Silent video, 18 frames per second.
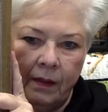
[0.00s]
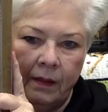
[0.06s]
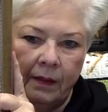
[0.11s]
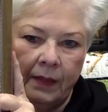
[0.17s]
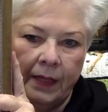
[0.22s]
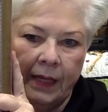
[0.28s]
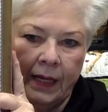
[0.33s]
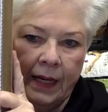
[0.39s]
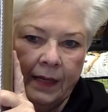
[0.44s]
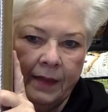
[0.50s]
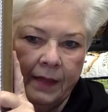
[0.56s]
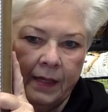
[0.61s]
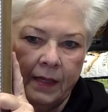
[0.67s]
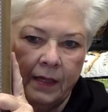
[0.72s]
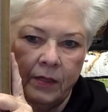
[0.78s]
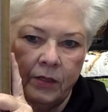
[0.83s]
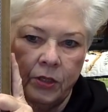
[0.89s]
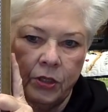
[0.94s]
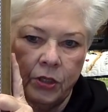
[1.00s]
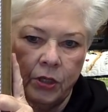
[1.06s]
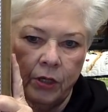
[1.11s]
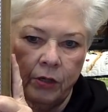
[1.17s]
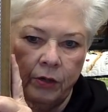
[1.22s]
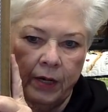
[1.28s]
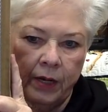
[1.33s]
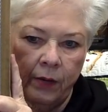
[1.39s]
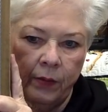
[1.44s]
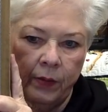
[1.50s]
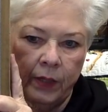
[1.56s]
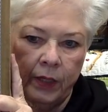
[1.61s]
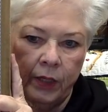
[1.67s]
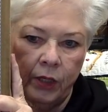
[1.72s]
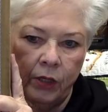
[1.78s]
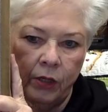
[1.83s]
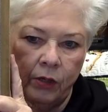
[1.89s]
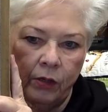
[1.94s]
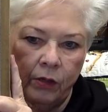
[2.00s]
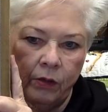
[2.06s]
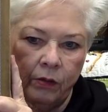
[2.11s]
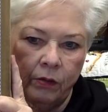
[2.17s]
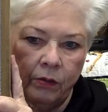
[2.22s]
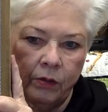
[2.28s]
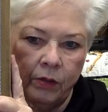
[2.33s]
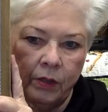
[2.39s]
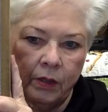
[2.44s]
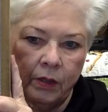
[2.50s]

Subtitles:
And I think it just turned out really cute.